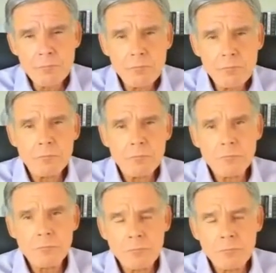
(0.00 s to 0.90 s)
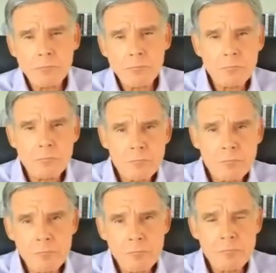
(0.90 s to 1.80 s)

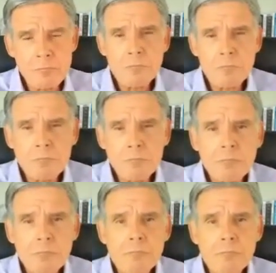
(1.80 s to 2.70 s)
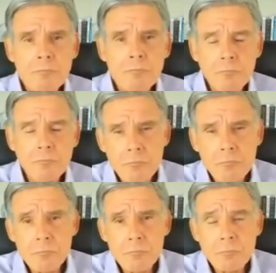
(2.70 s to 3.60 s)

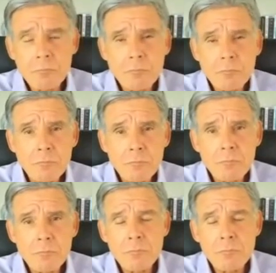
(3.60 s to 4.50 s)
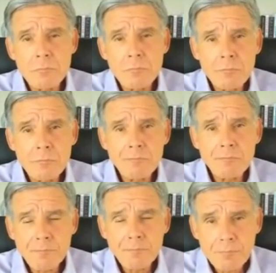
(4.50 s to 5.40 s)

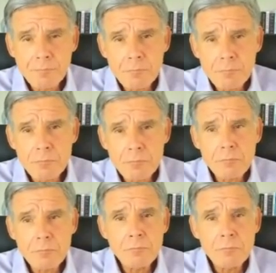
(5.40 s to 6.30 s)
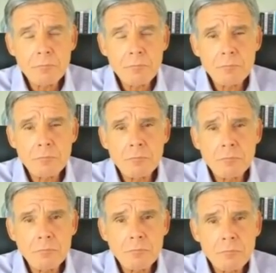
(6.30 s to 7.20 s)

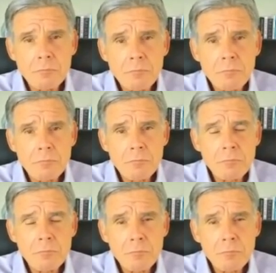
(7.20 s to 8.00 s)
The person shown says nothing.